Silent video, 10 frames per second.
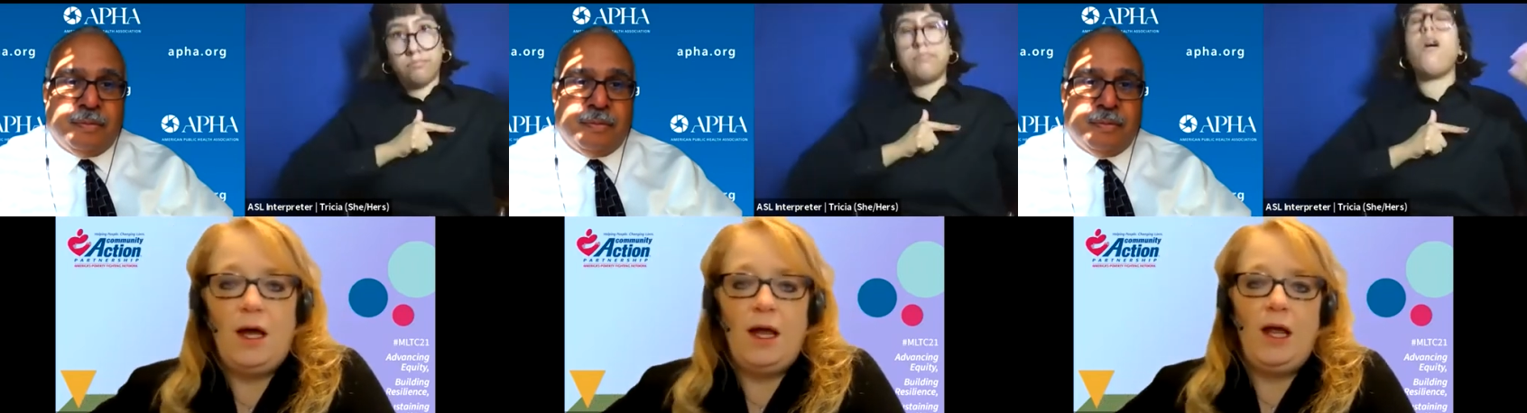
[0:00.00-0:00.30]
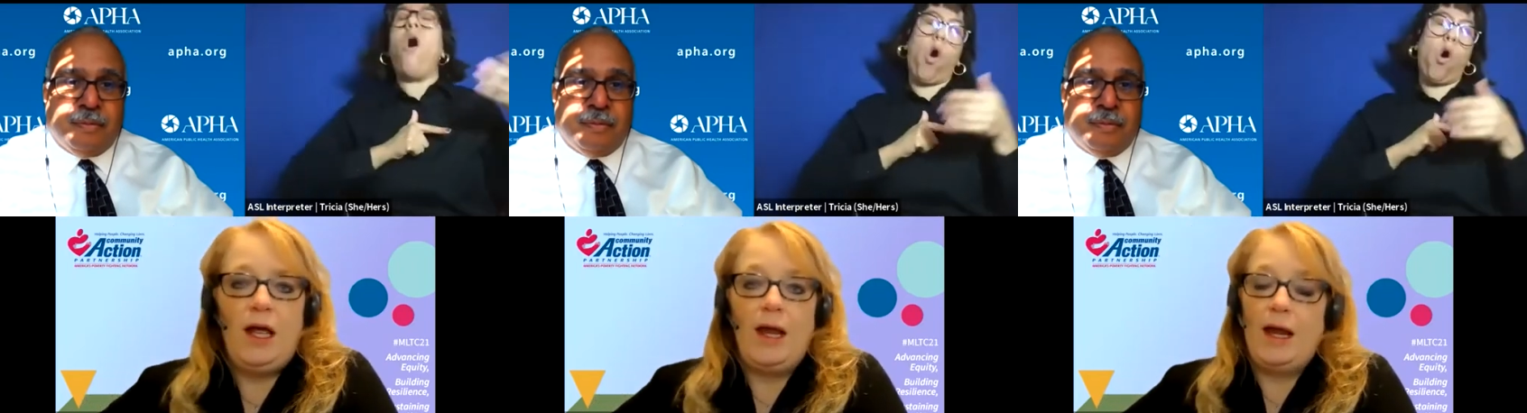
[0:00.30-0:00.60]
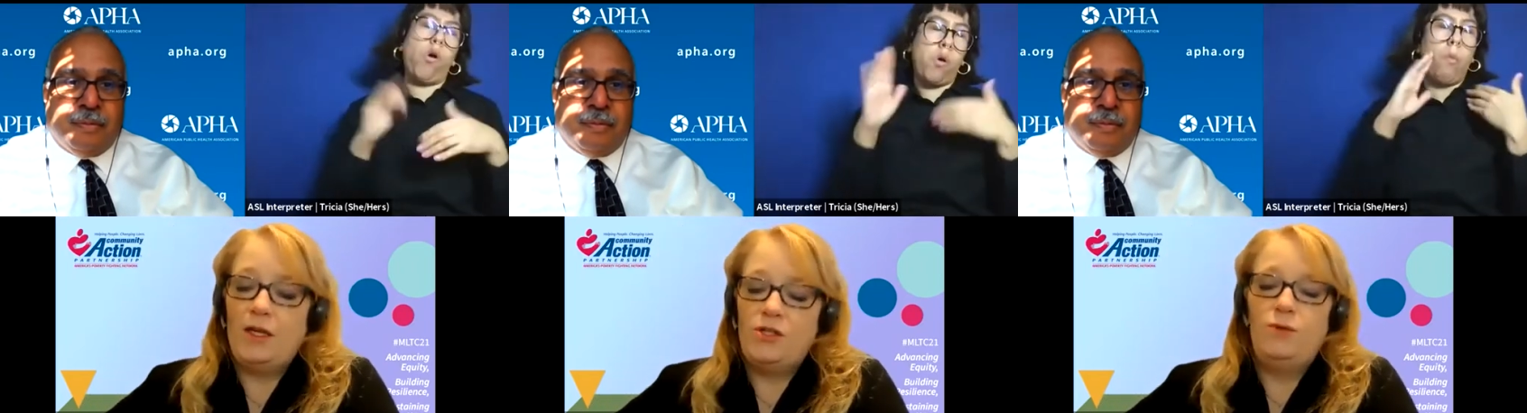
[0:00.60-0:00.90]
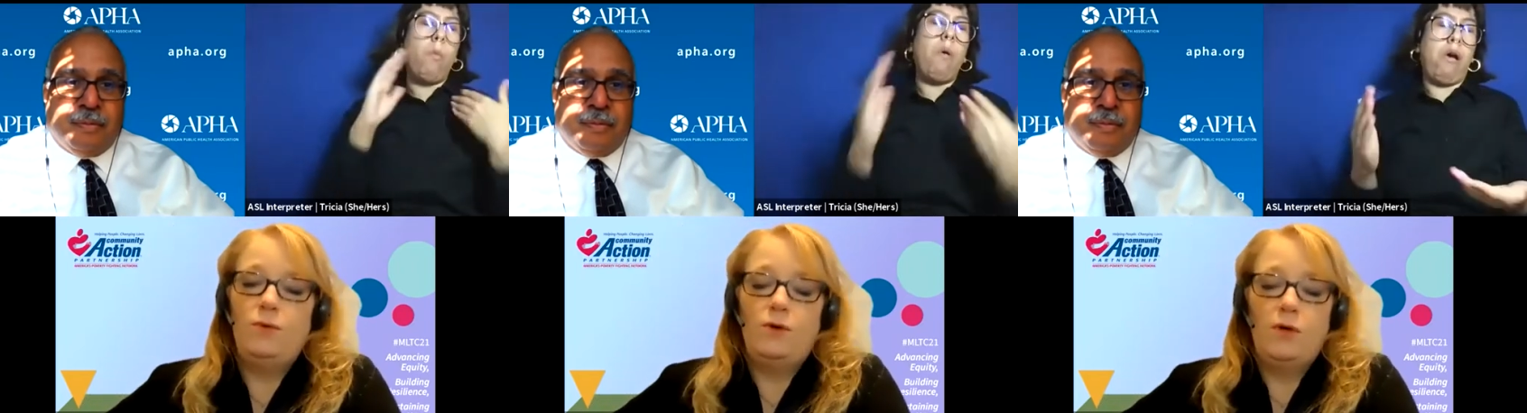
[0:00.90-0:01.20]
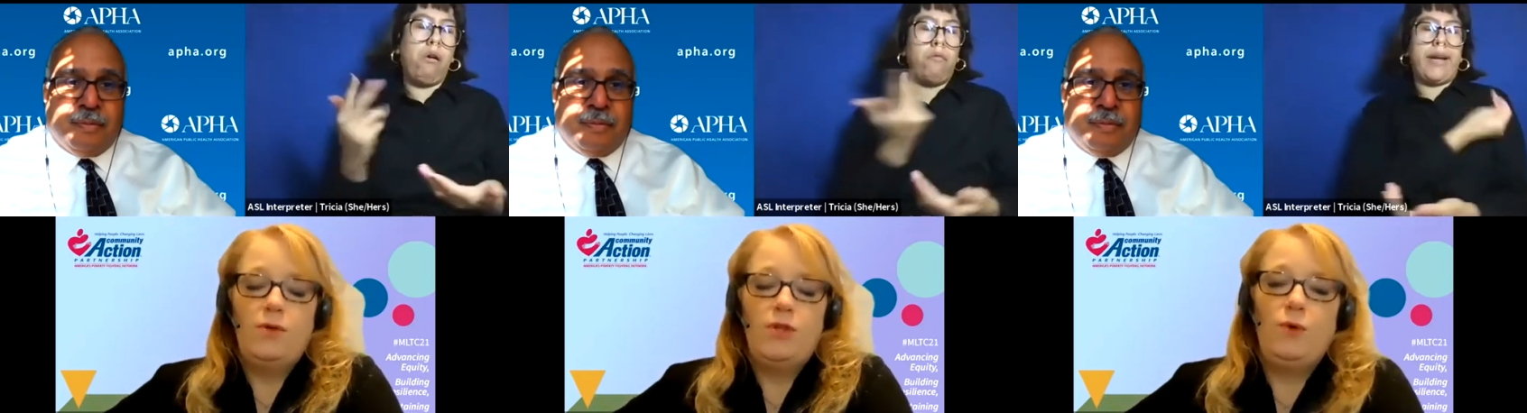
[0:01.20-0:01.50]
Speaker 1: I and I too
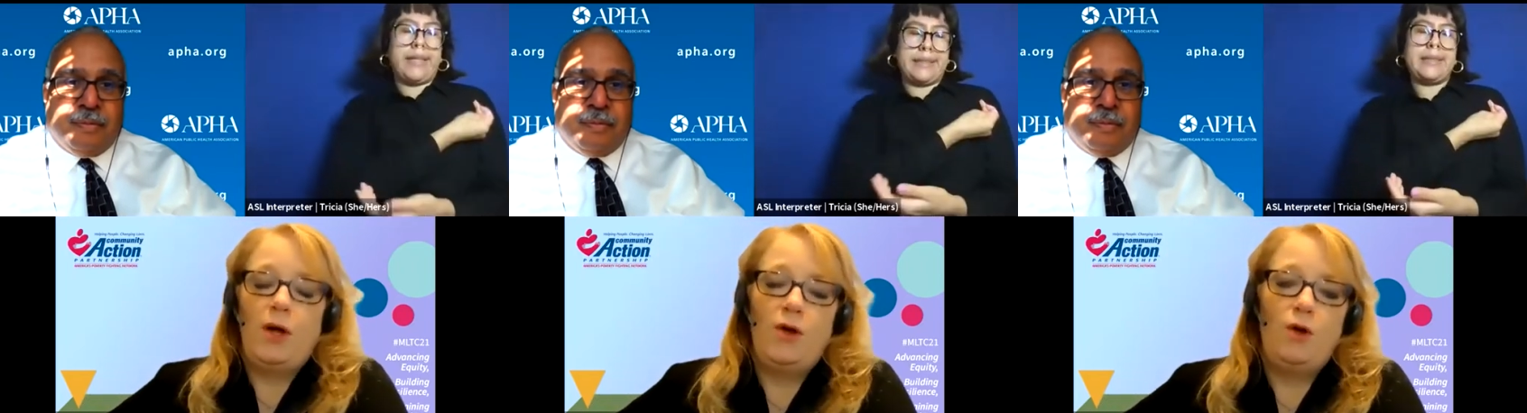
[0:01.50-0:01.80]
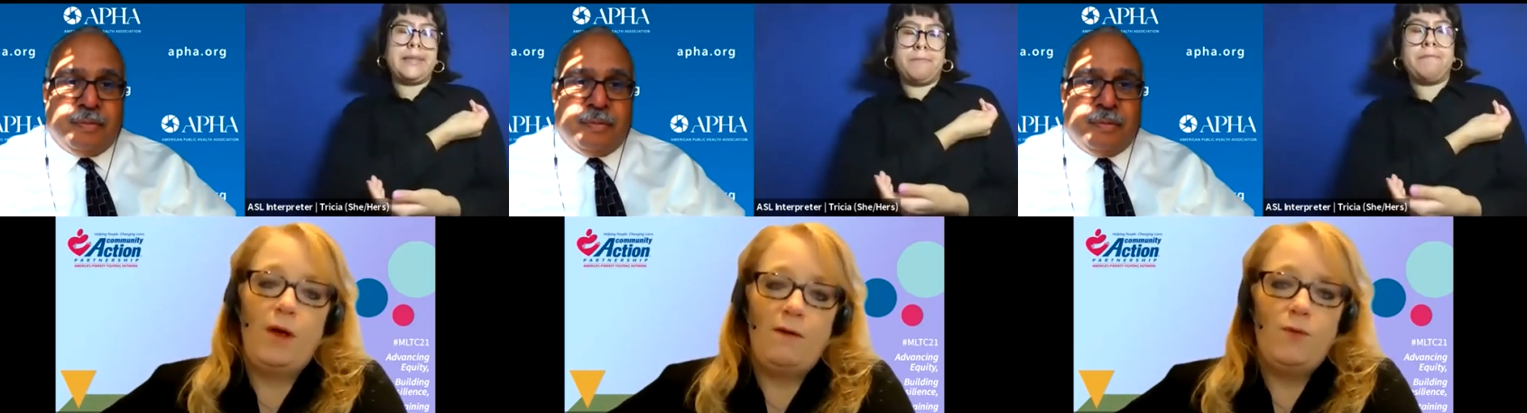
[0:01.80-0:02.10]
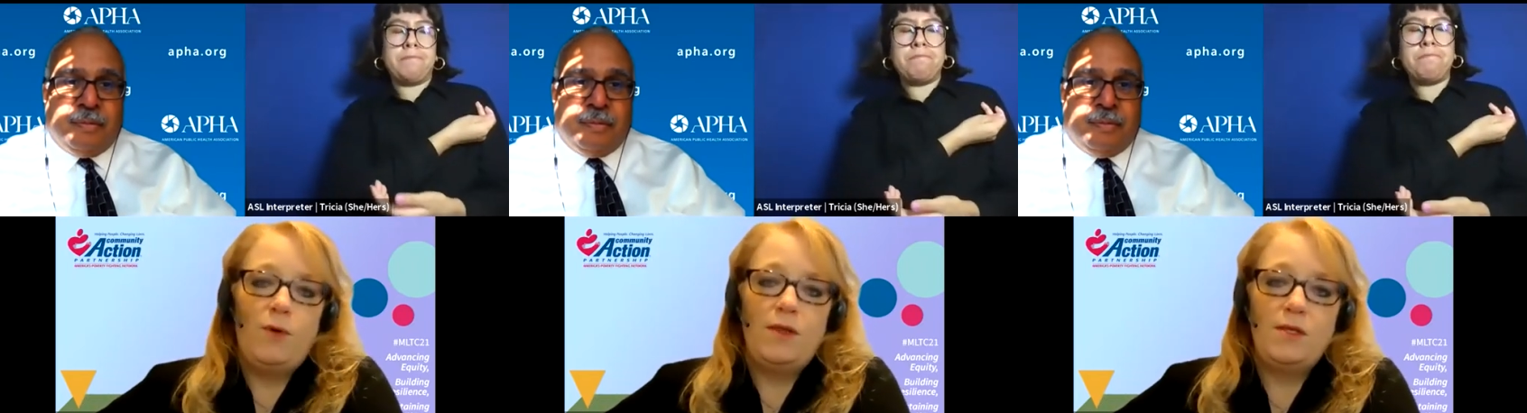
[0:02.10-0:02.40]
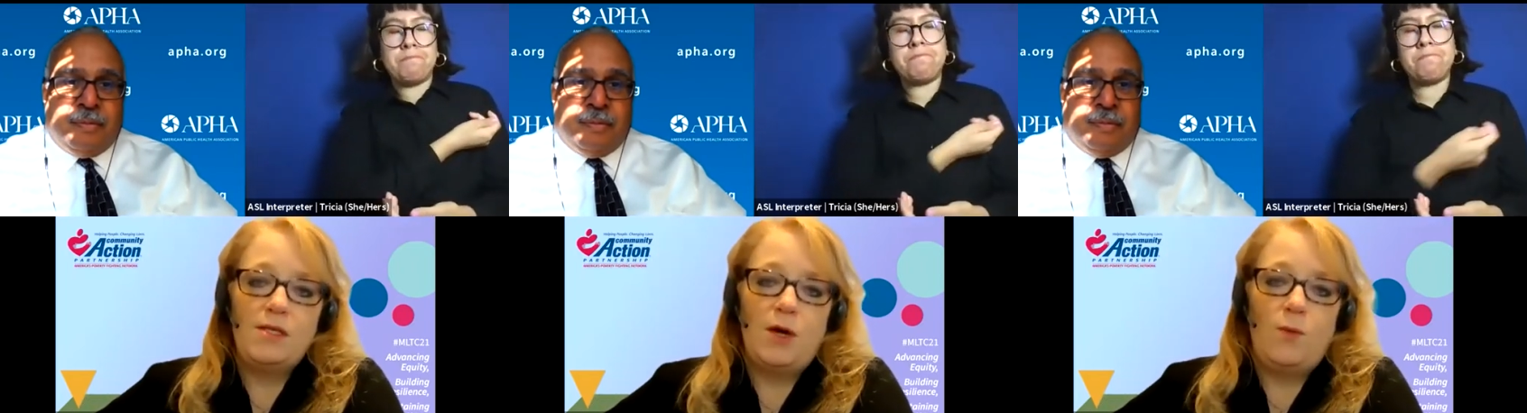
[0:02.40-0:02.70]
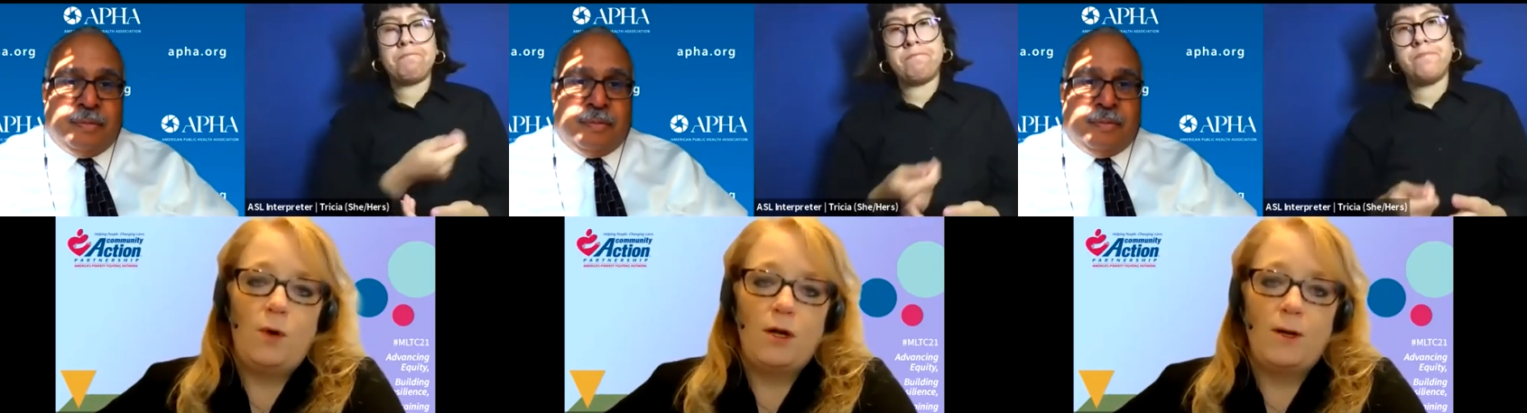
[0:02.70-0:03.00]
agree with you. I hope everyone in this
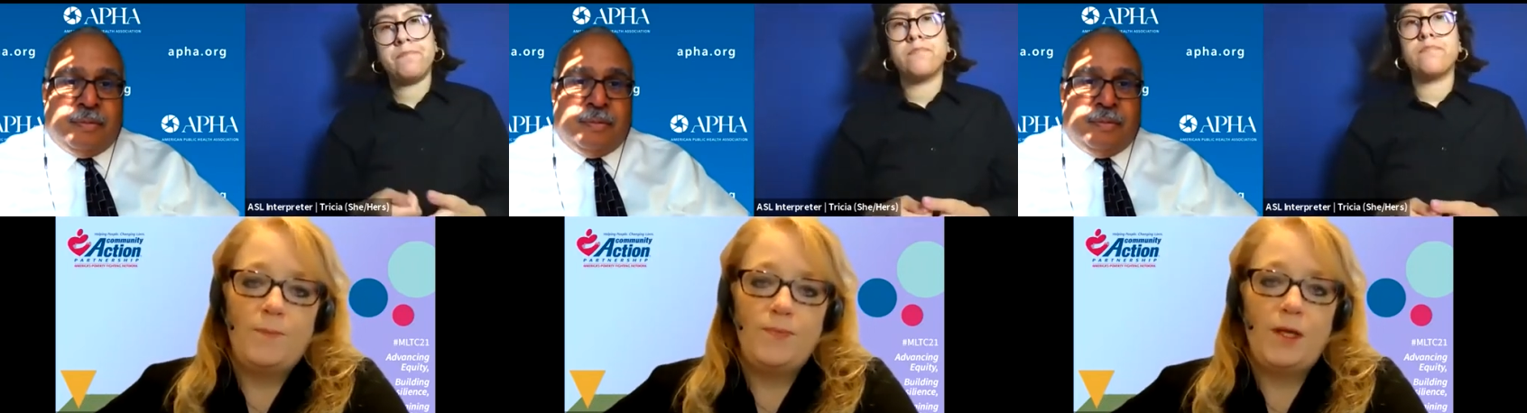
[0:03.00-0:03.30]
network